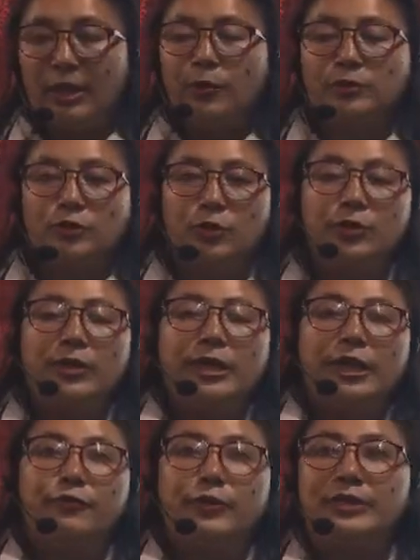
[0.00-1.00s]
So
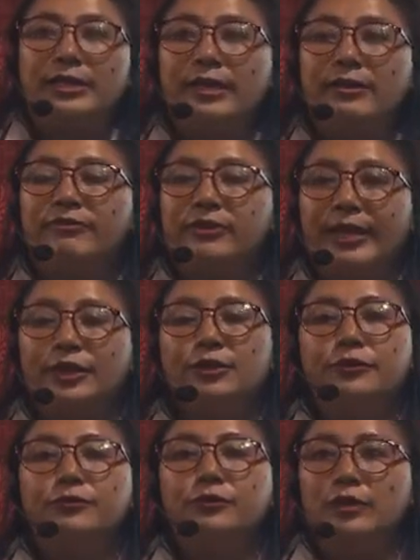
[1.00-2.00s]
if we take variety of
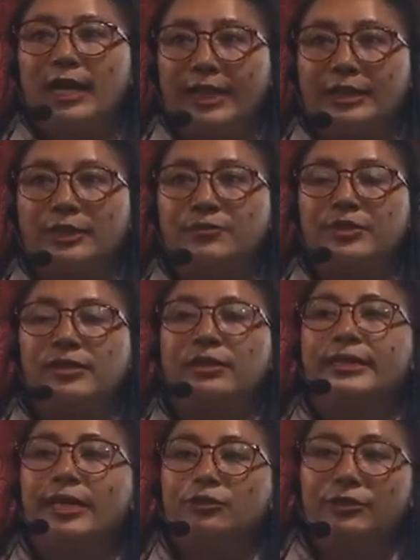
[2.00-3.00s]
food items in our
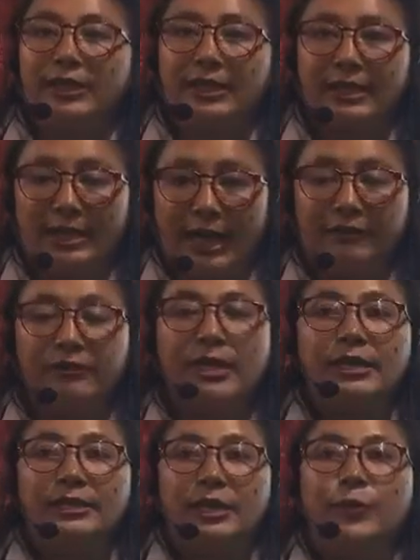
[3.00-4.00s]
day-to-day life,
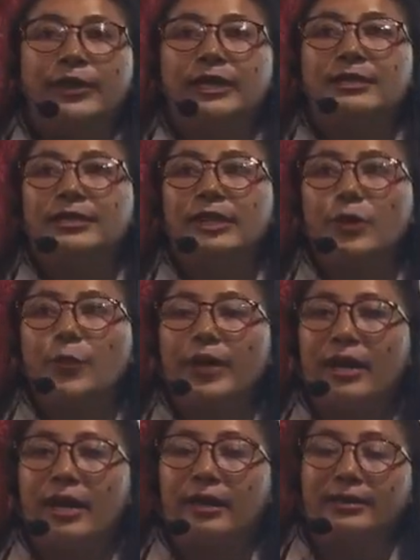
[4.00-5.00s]
then we can see we
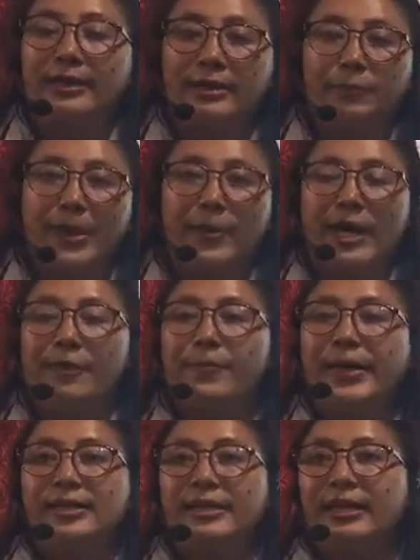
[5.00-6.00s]
are
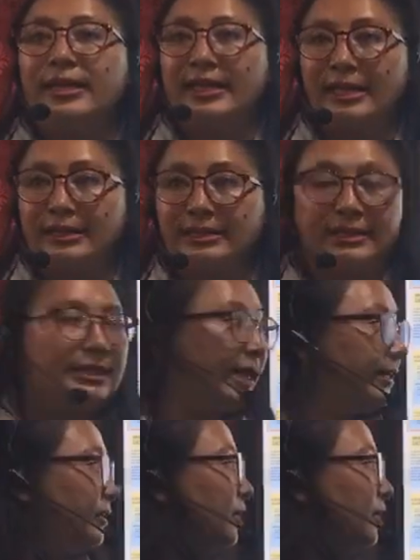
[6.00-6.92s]
maintaining a healthy diet.